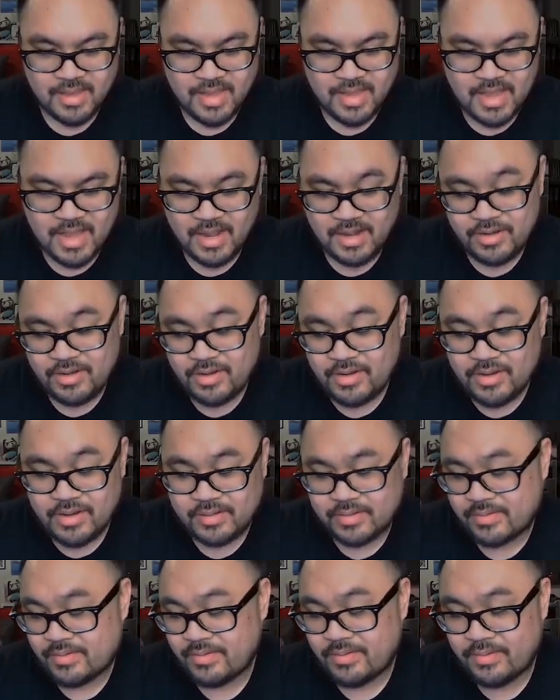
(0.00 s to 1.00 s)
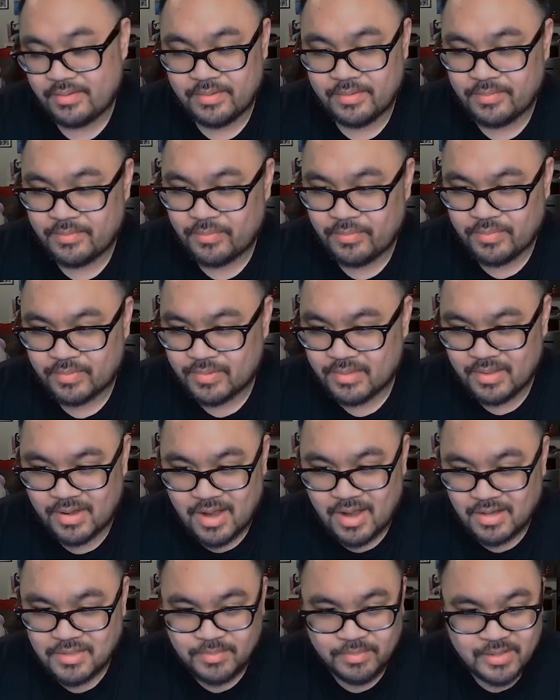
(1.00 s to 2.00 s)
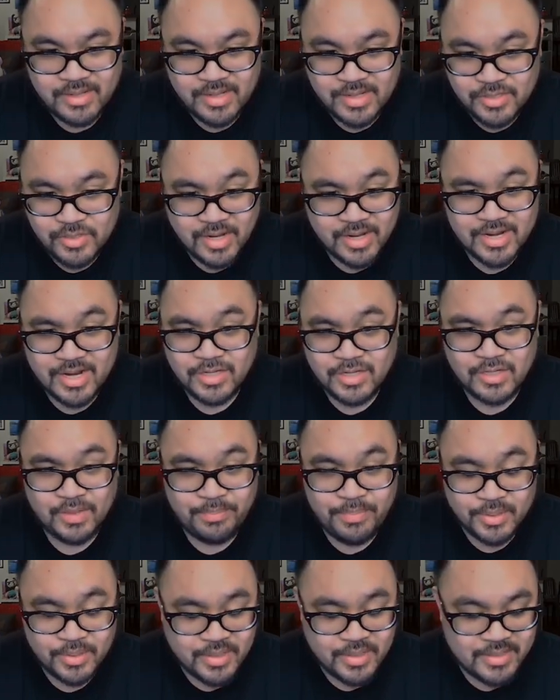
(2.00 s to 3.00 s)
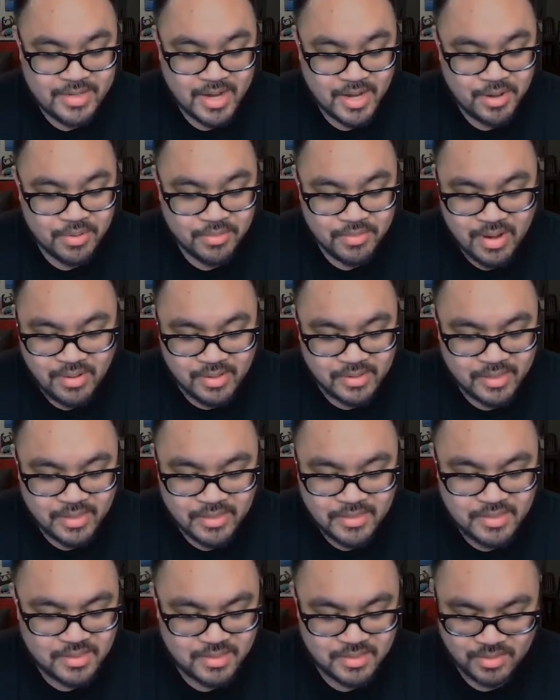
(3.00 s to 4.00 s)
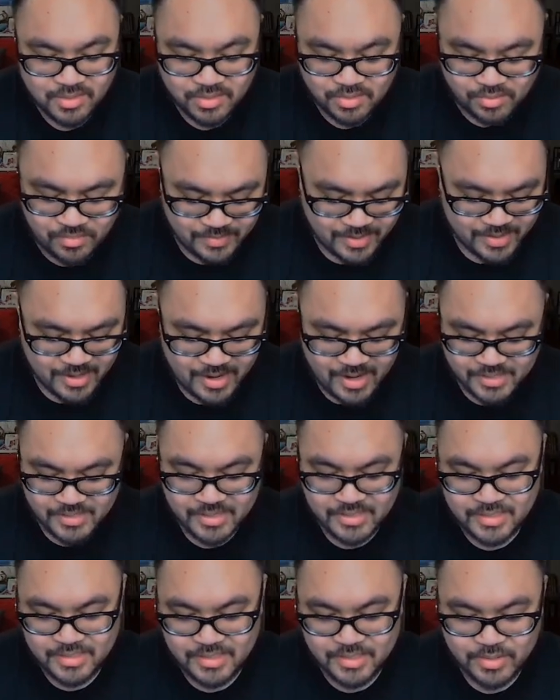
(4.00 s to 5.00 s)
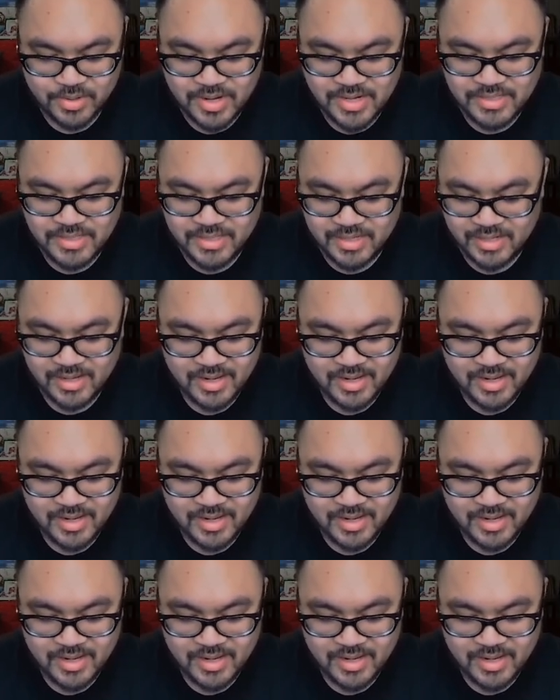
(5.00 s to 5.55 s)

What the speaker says: And the awesome thing is you can actually build a deck around it. That's, oh my gosh, this is crazy.